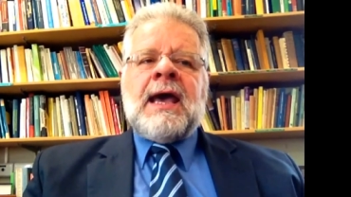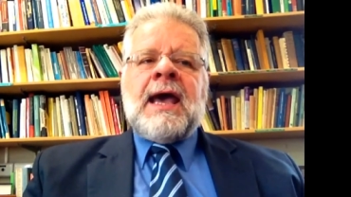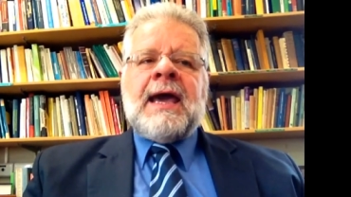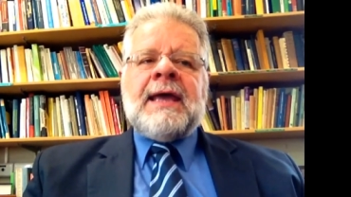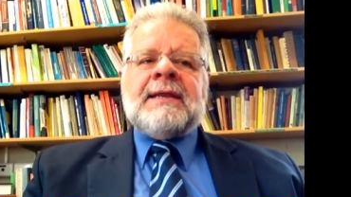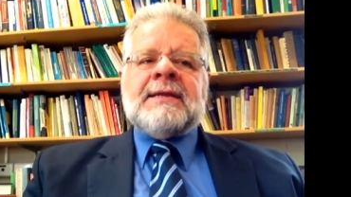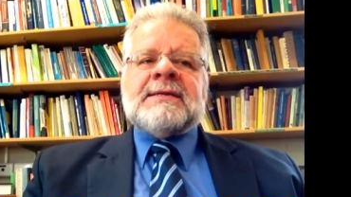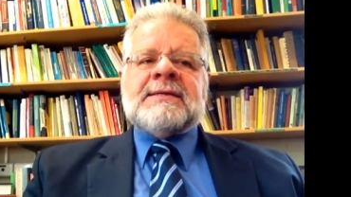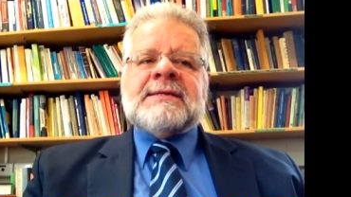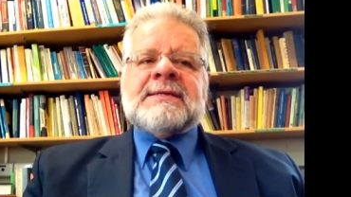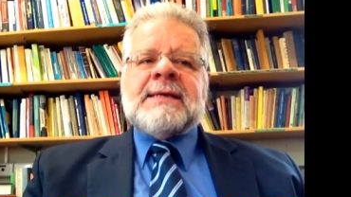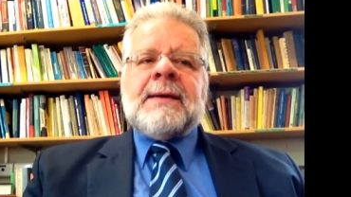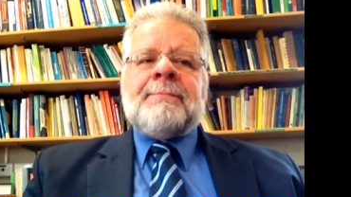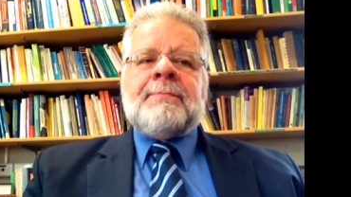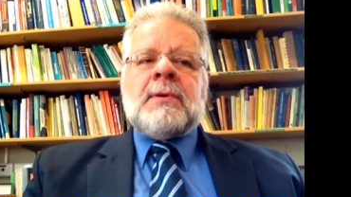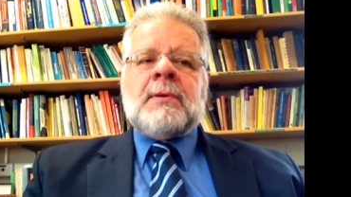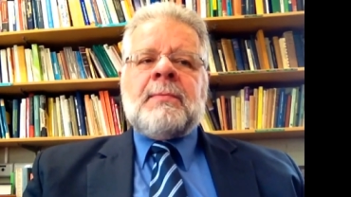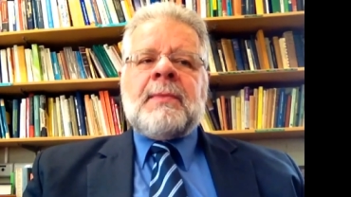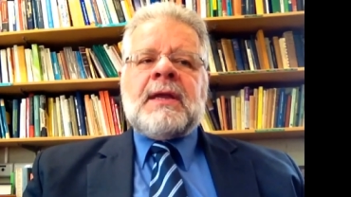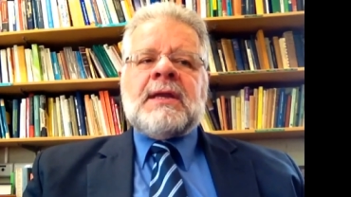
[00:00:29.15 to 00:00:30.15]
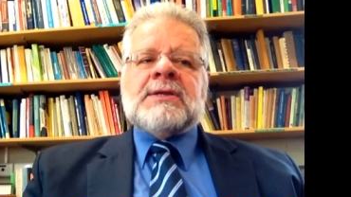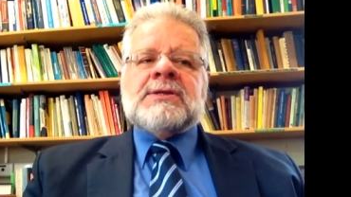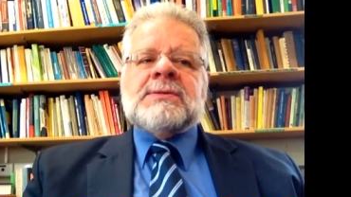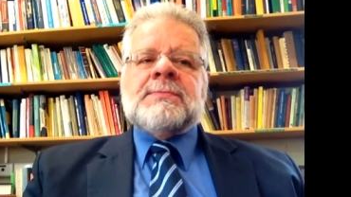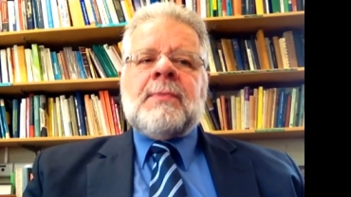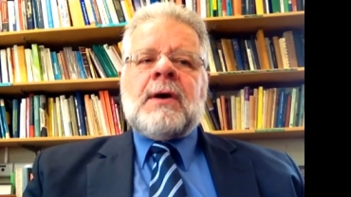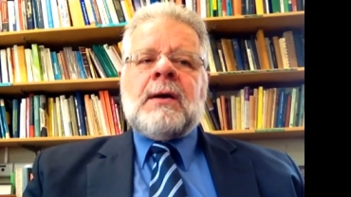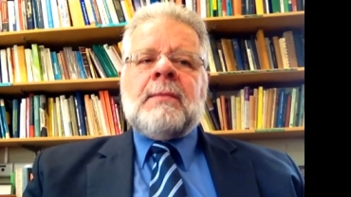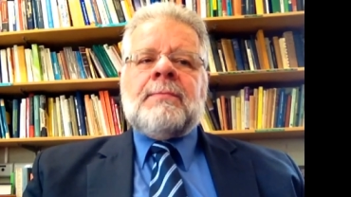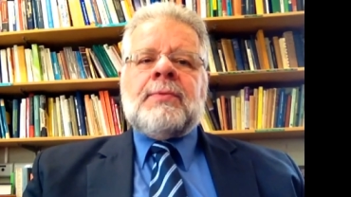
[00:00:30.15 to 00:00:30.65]
and it supplements
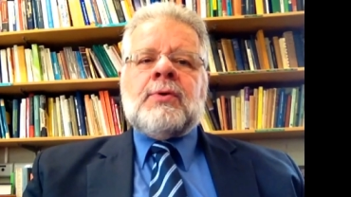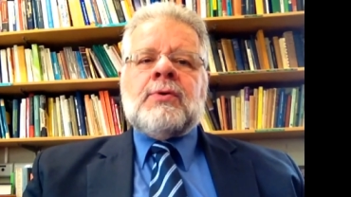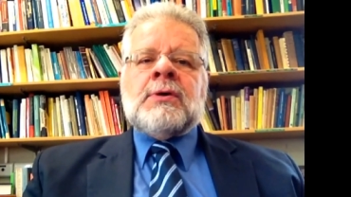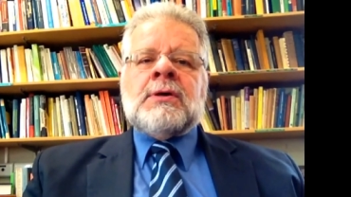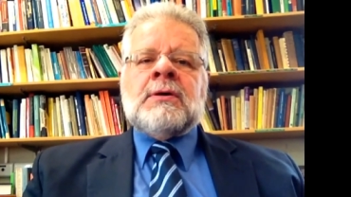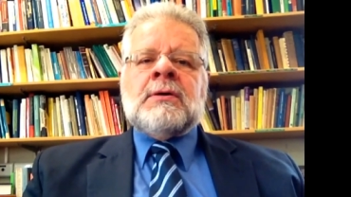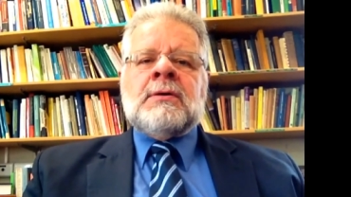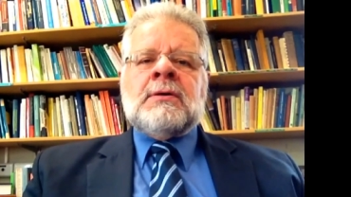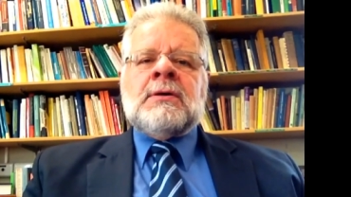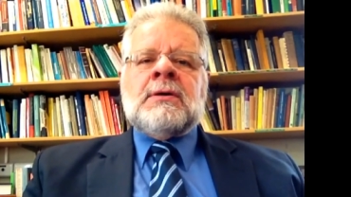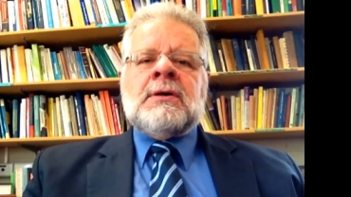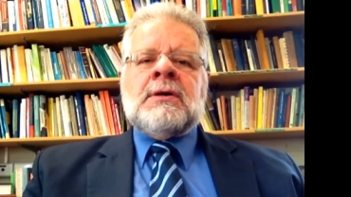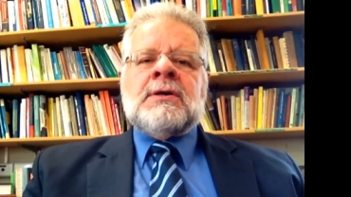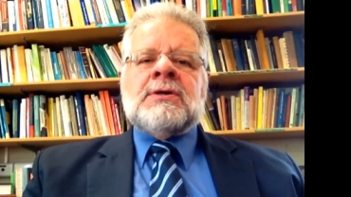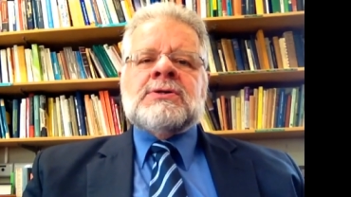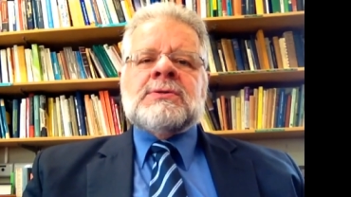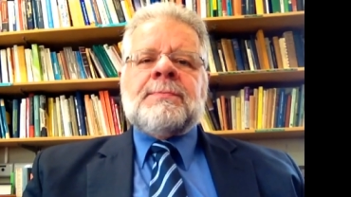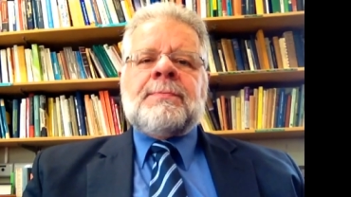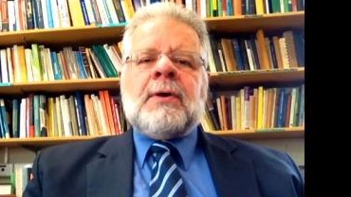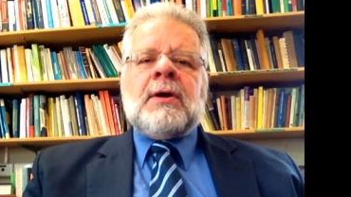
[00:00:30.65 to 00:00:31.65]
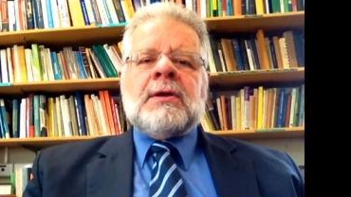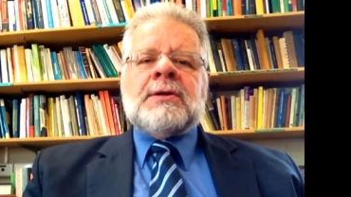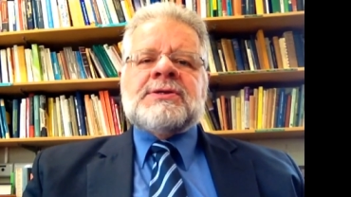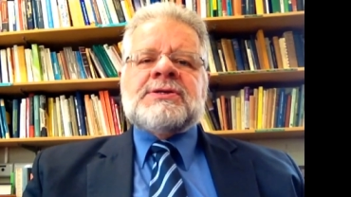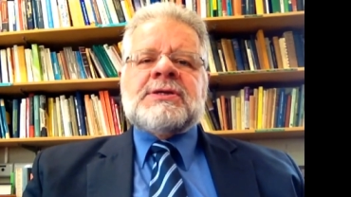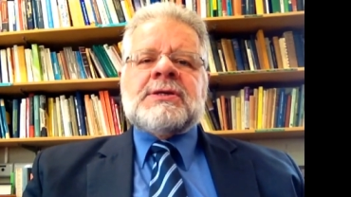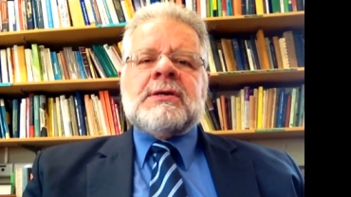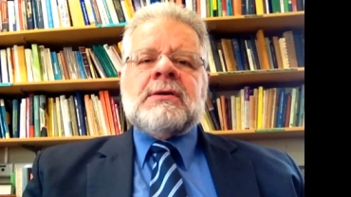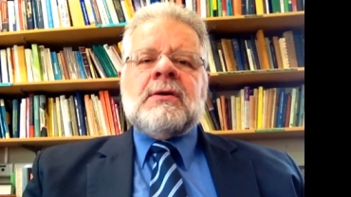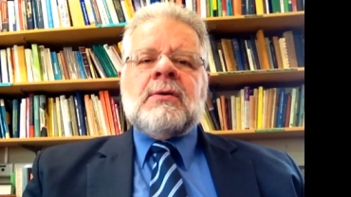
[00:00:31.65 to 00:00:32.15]
my book
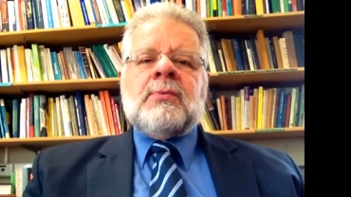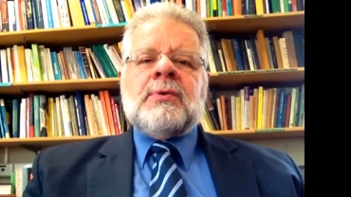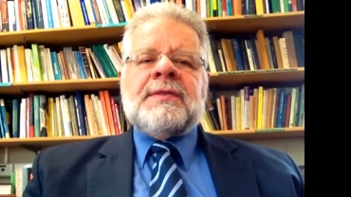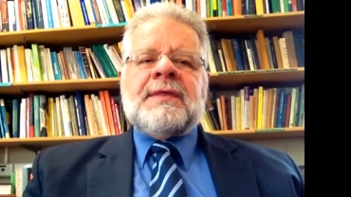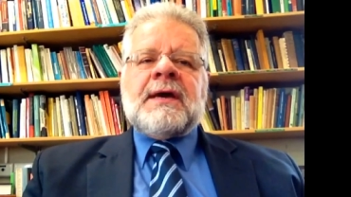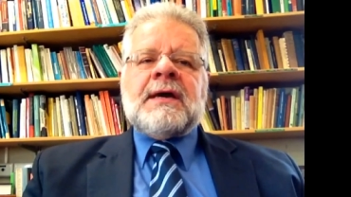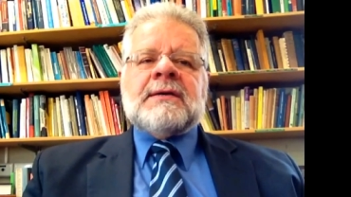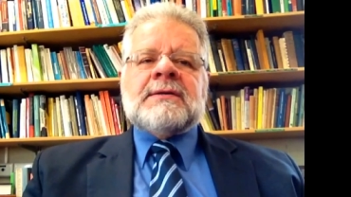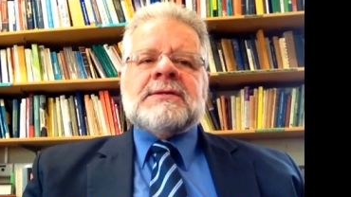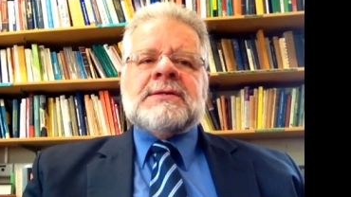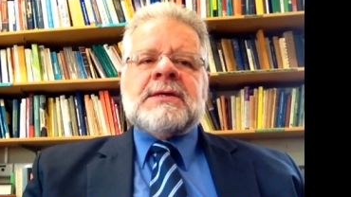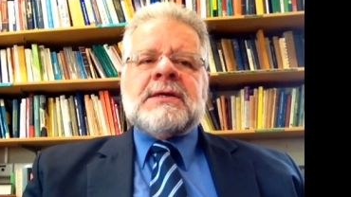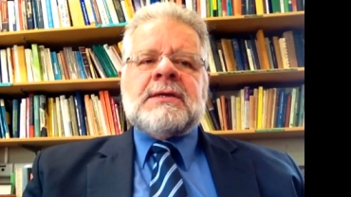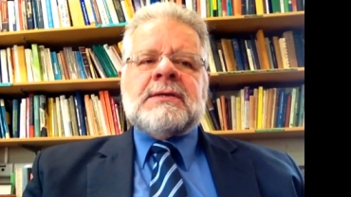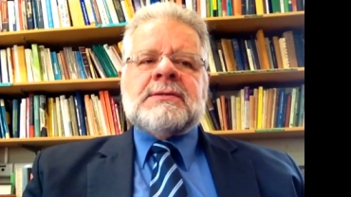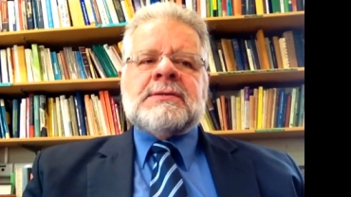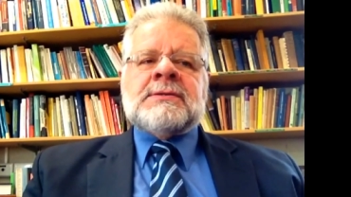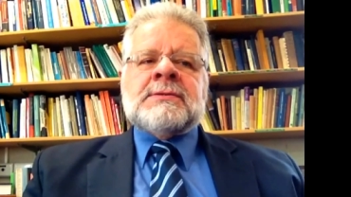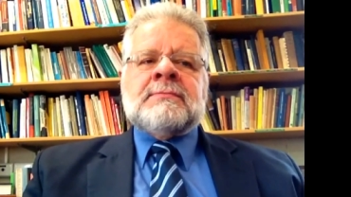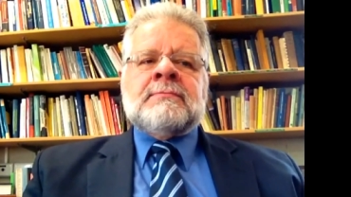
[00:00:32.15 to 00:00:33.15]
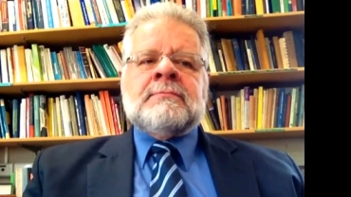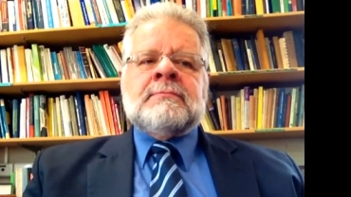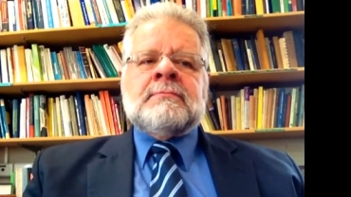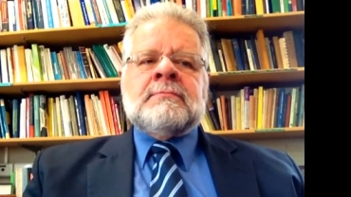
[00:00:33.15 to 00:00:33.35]
Topology Without Tears.